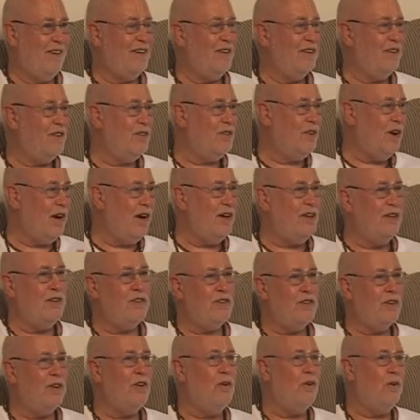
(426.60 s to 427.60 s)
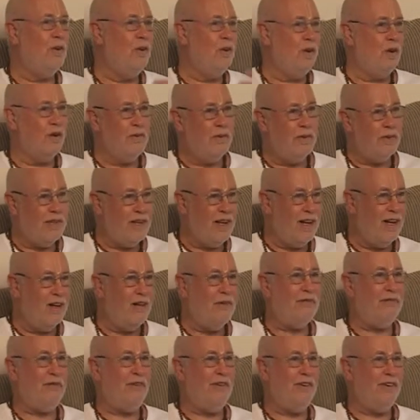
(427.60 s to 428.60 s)
Like the trident should go along with the
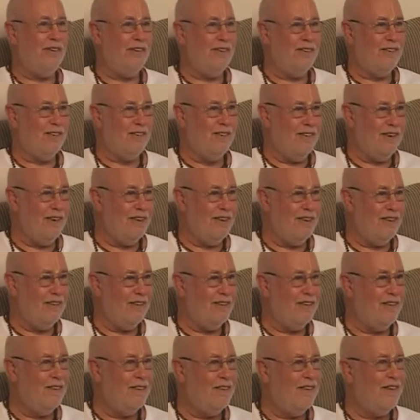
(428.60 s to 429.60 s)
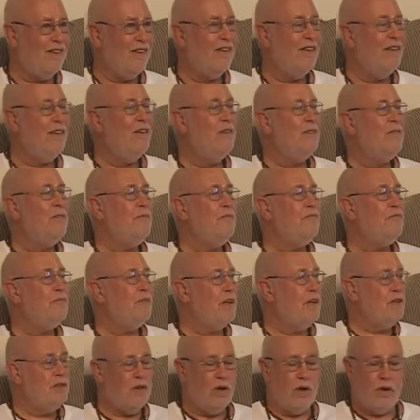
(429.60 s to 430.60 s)
elephant, right?
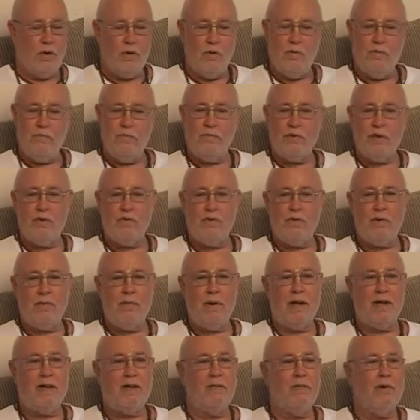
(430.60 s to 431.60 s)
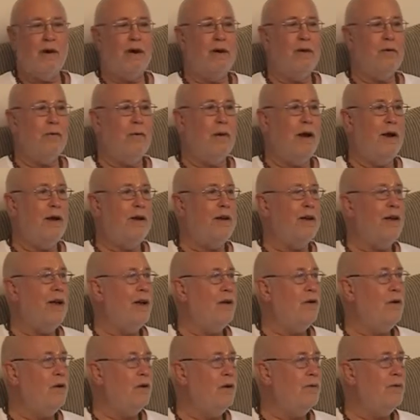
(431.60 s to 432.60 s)
So Srimati Radharani
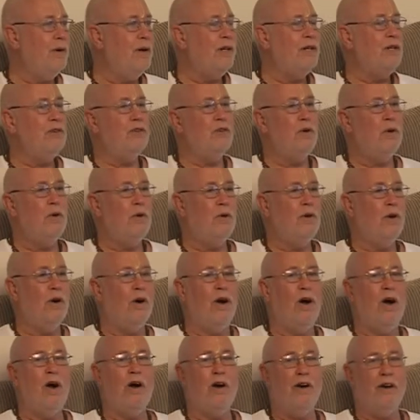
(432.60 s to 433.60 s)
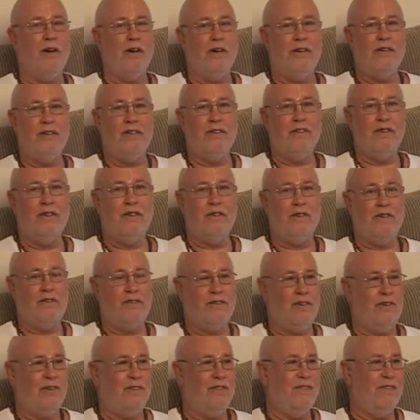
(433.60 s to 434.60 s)
had already sold her heart to
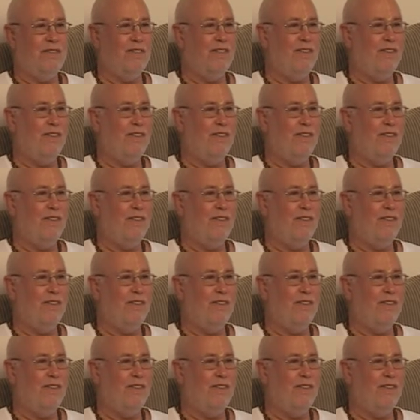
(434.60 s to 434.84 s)
Krishna,